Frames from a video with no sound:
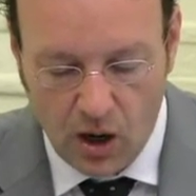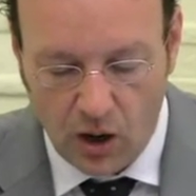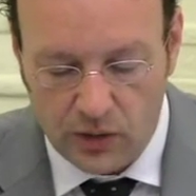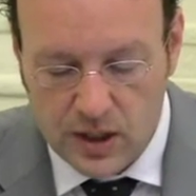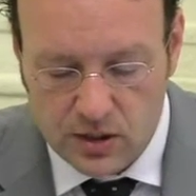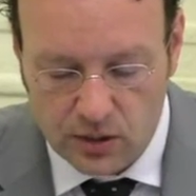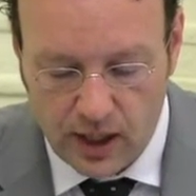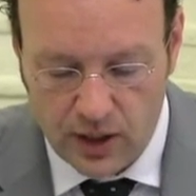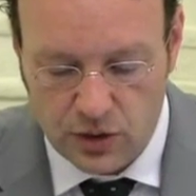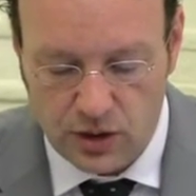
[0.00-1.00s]
On this
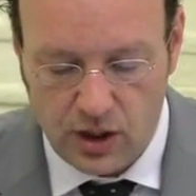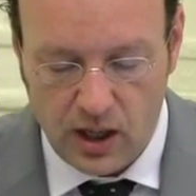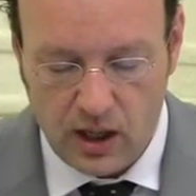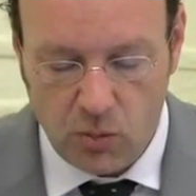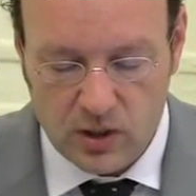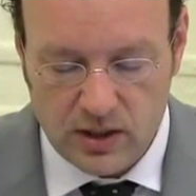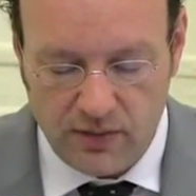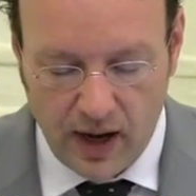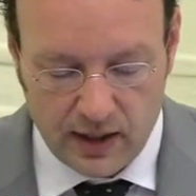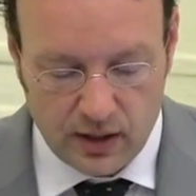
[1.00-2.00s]
occasion, he was
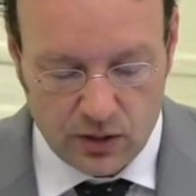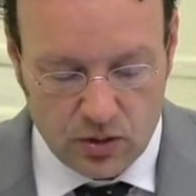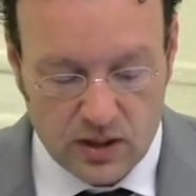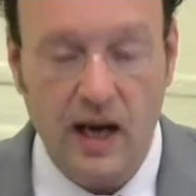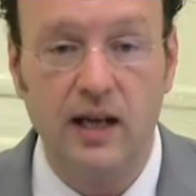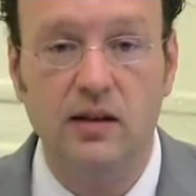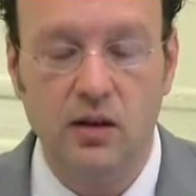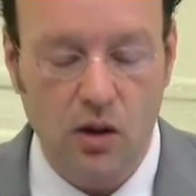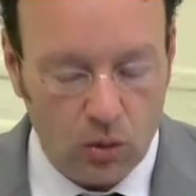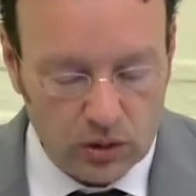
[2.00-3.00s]
invited to sign the
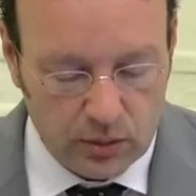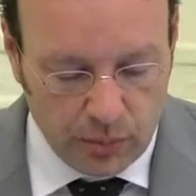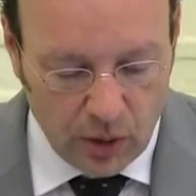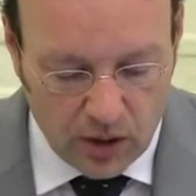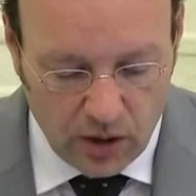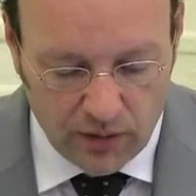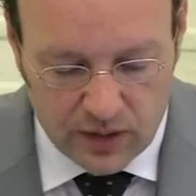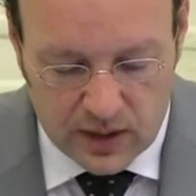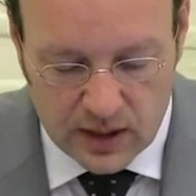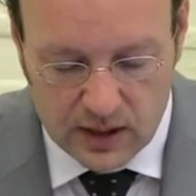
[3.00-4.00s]
Golden Book of
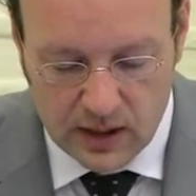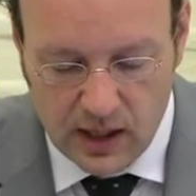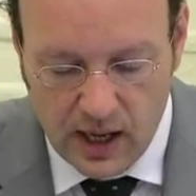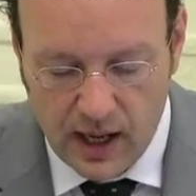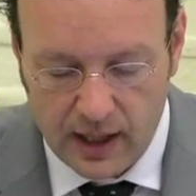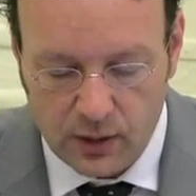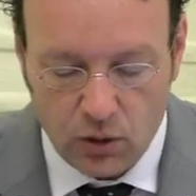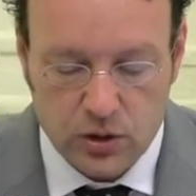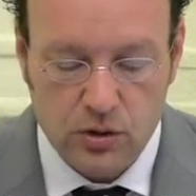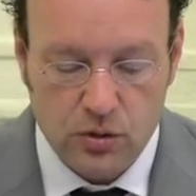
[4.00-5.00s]
the city and
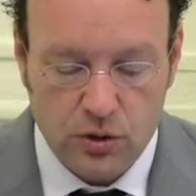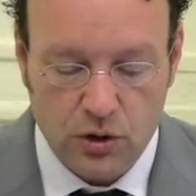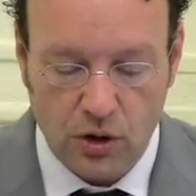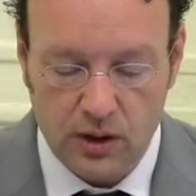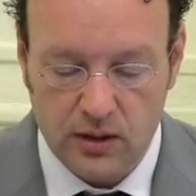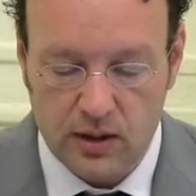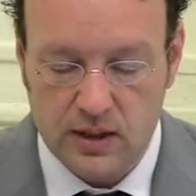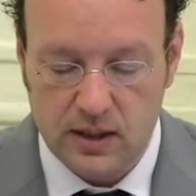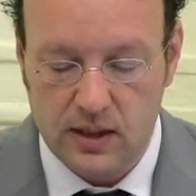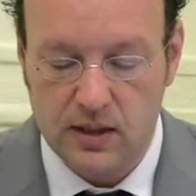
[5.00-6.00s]
also to join the
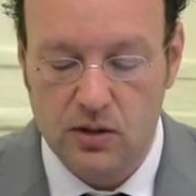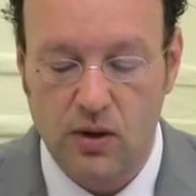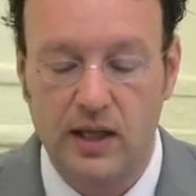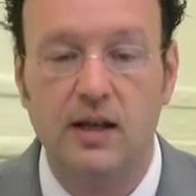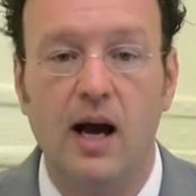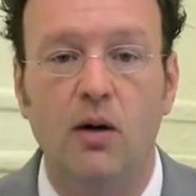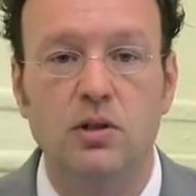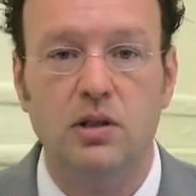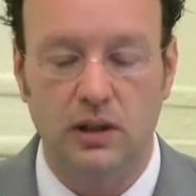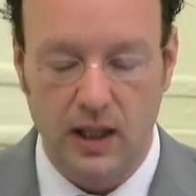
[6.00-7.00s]
city's Great
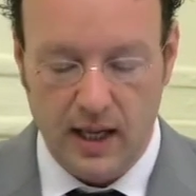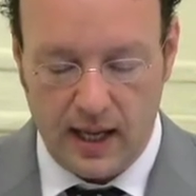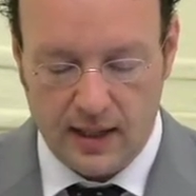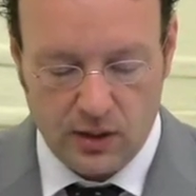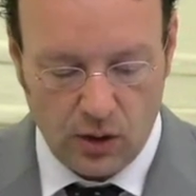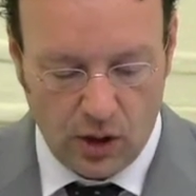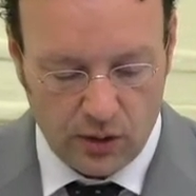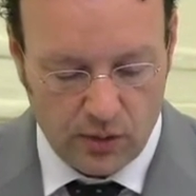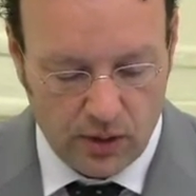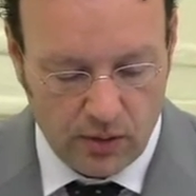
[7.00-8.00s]
Council as an
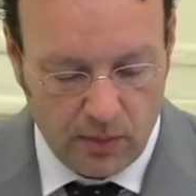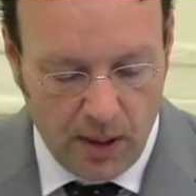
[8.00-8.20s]
honorary